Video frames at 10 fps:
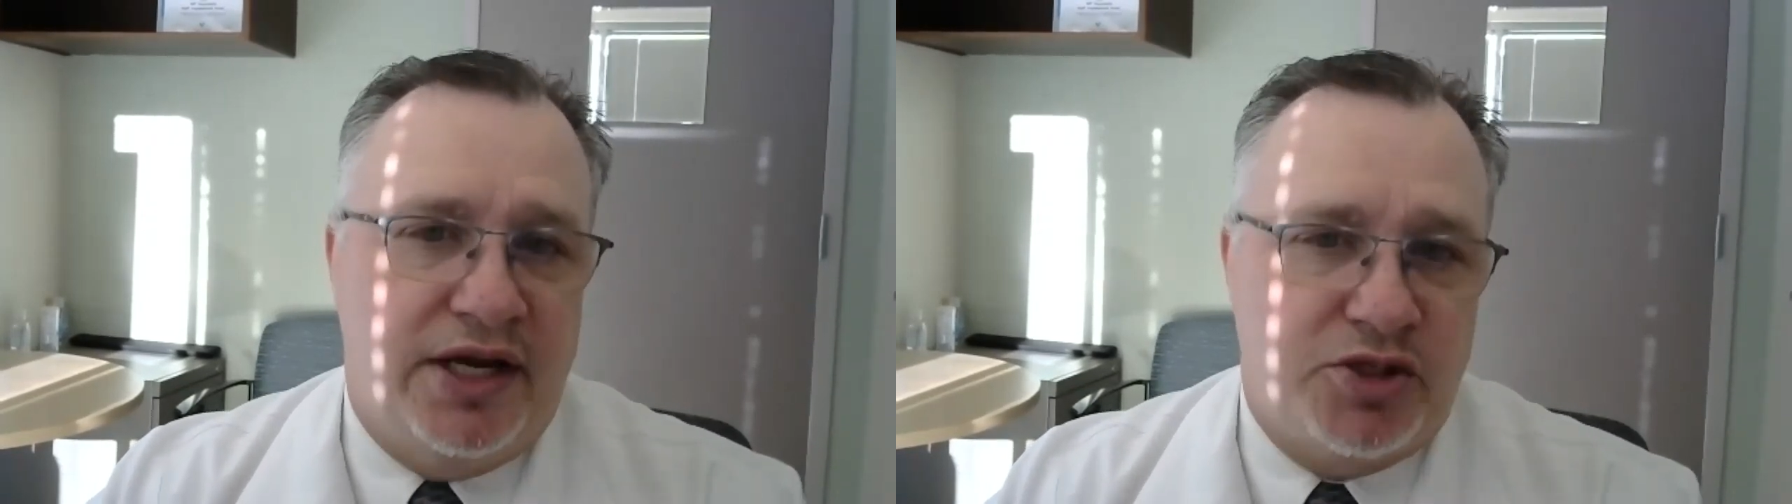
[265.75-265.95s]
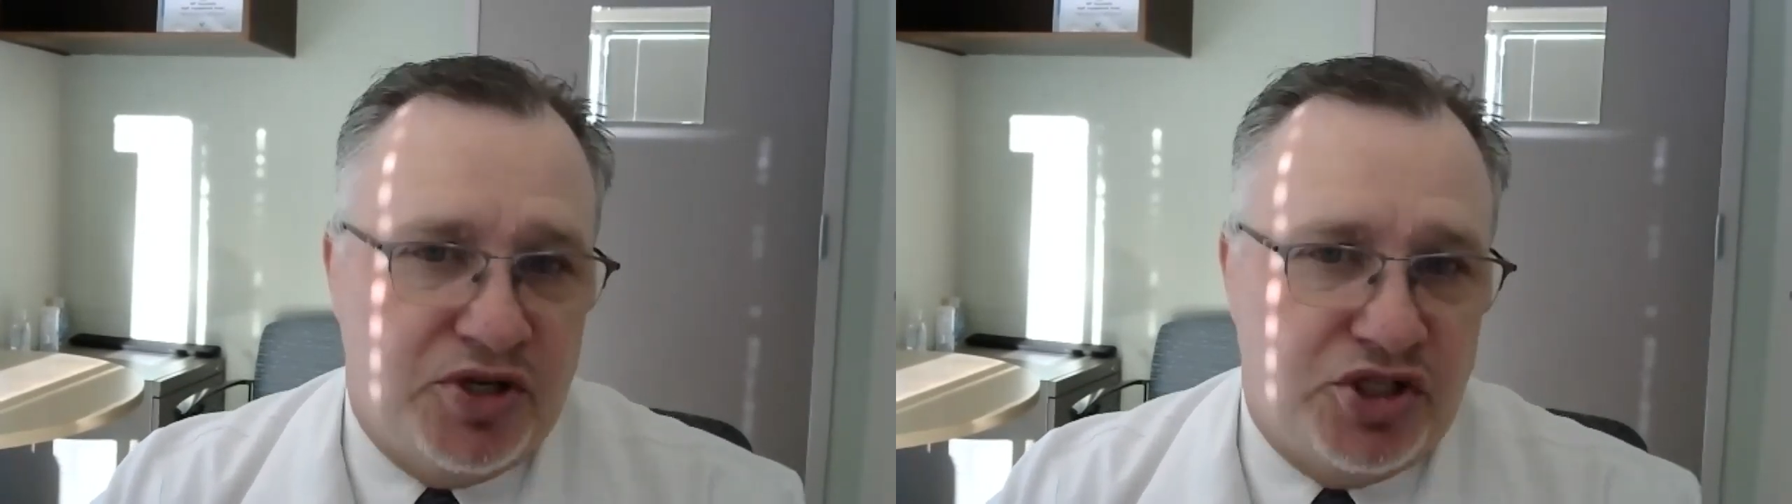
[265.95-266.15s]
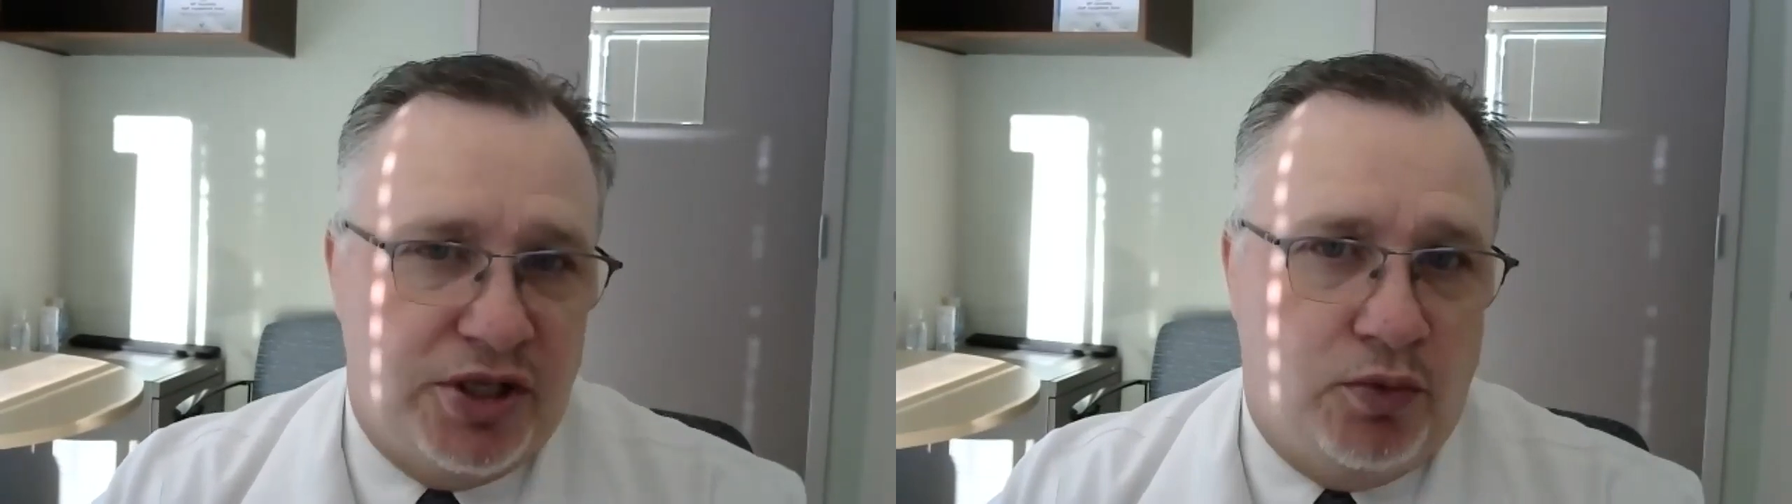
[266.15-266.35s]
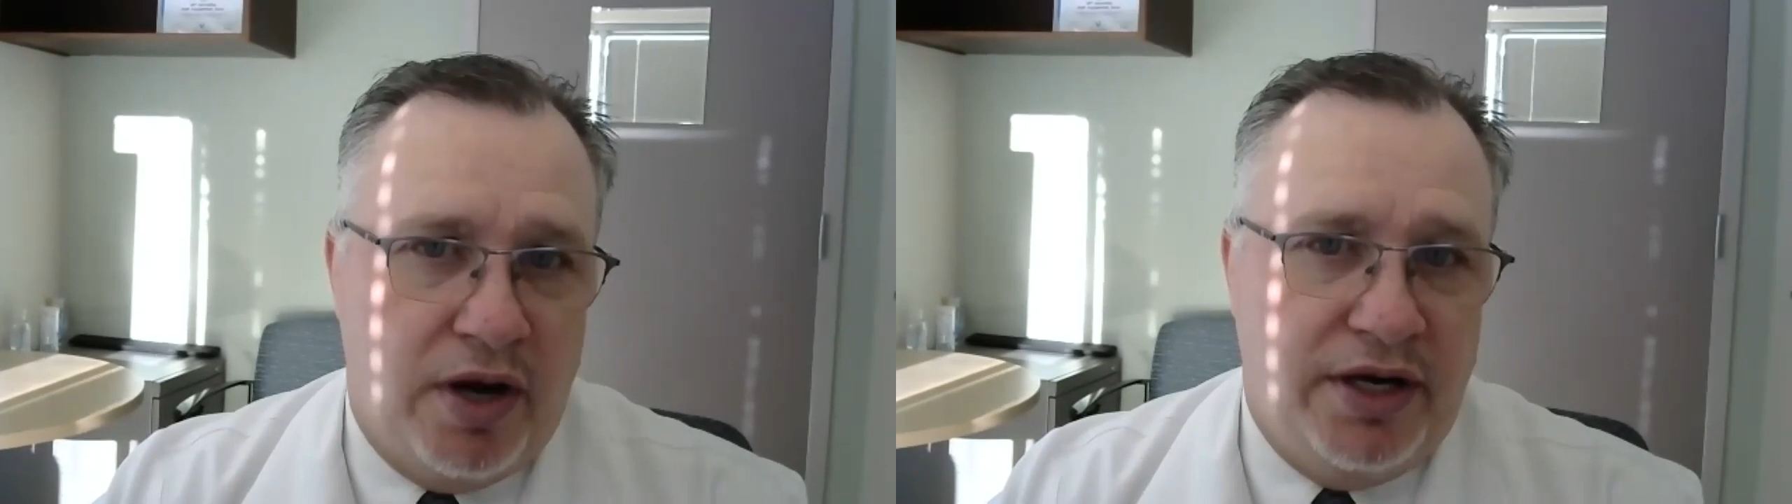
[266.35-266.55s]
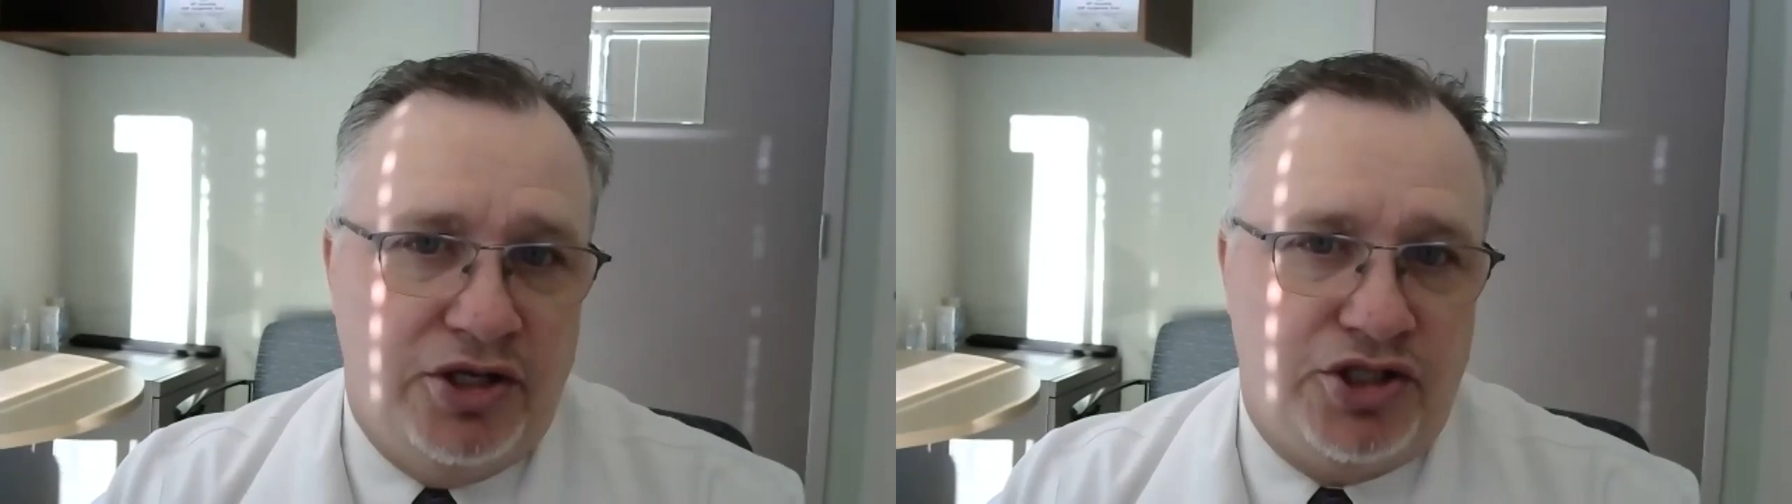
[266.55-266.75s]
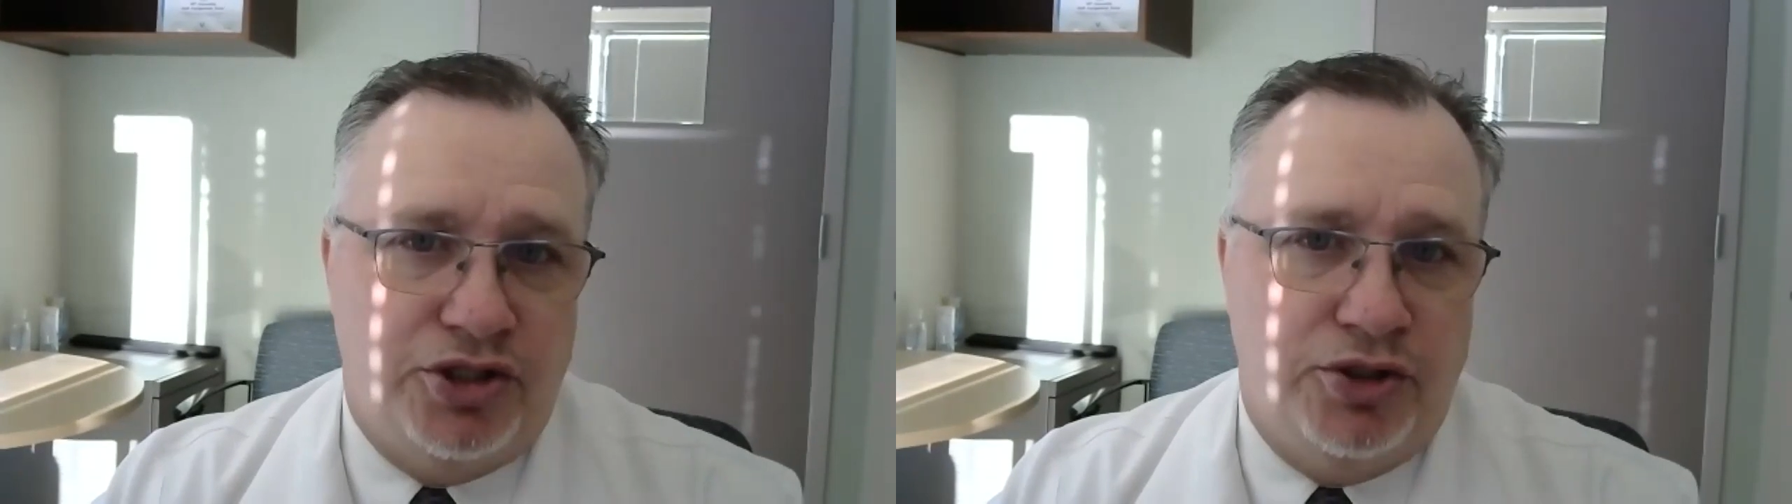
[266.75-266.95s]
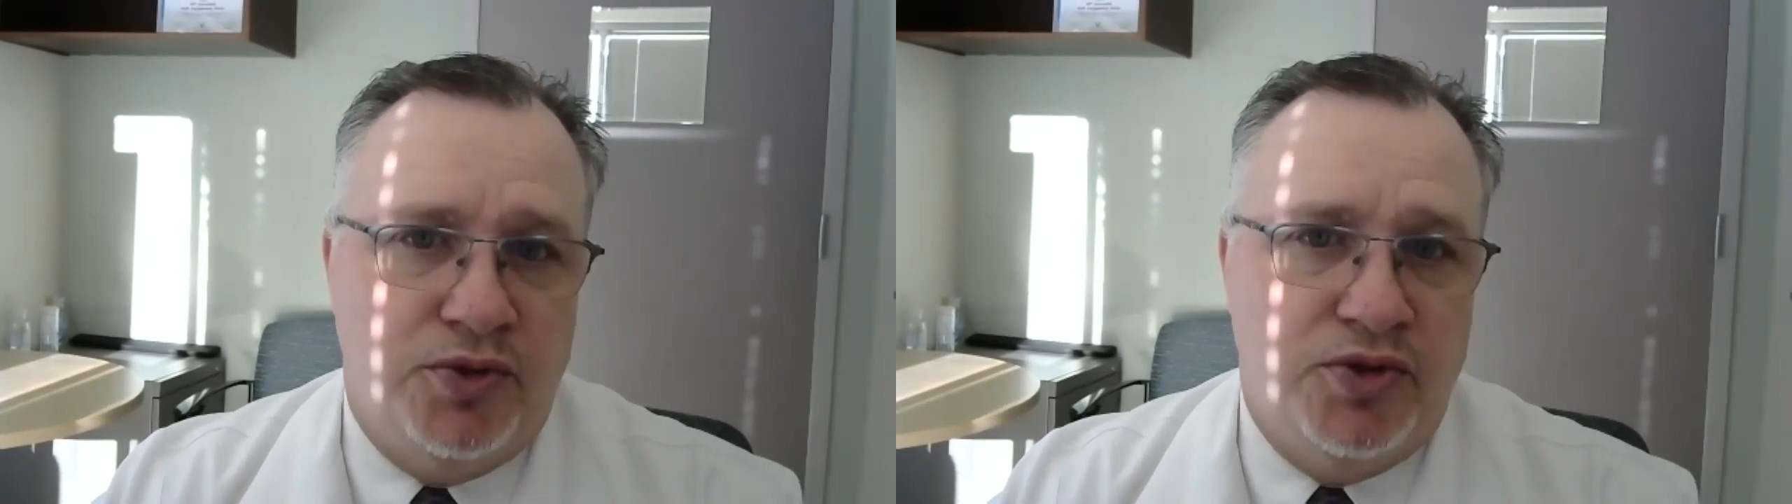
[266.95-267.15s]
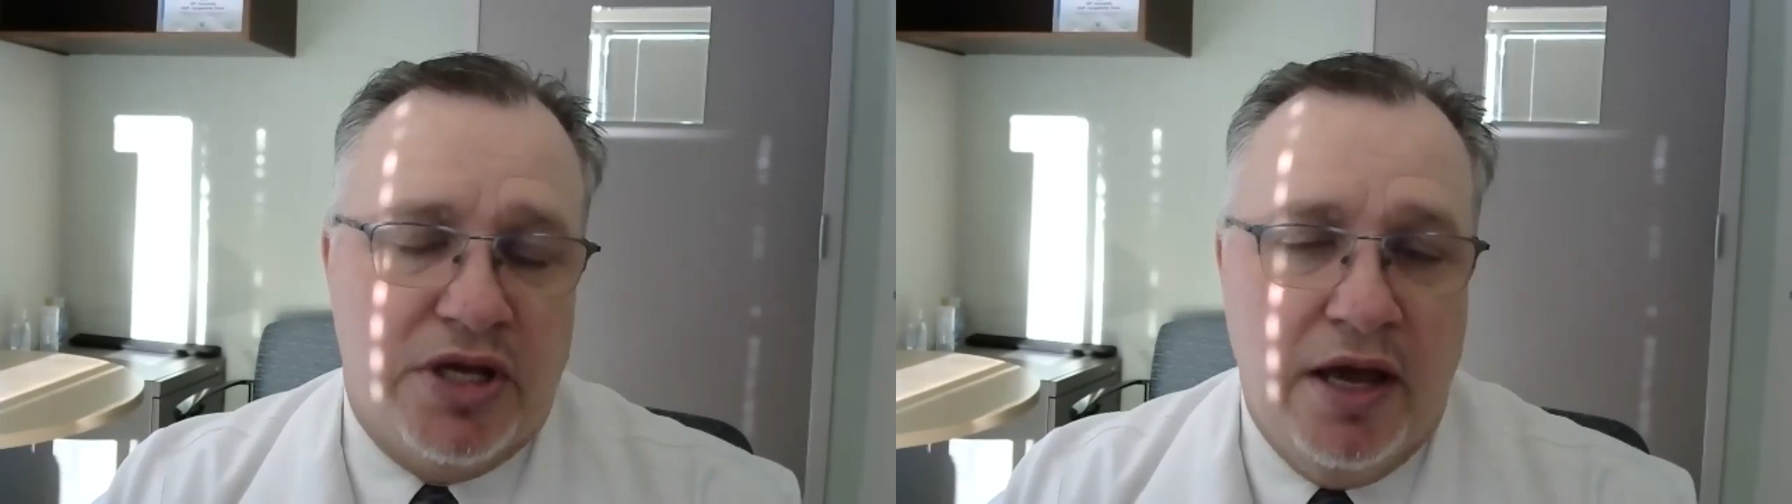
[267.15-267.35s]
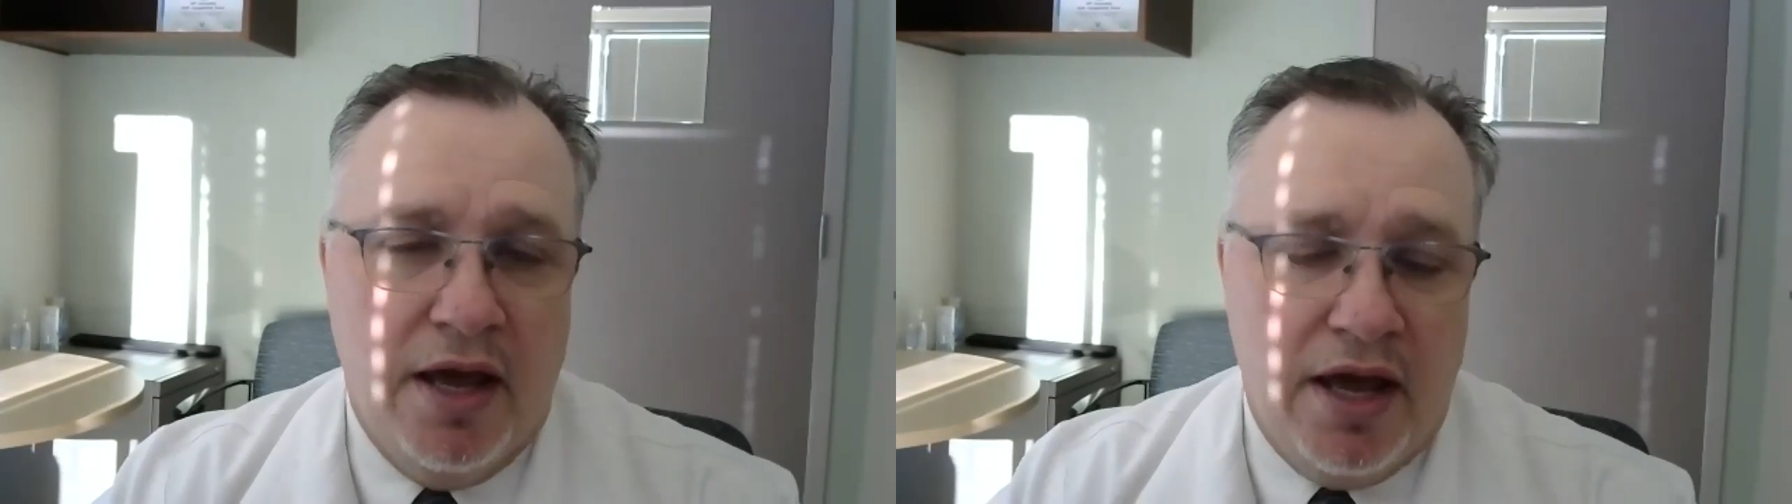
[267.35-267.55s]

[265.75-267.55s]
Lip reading: especially running shoes.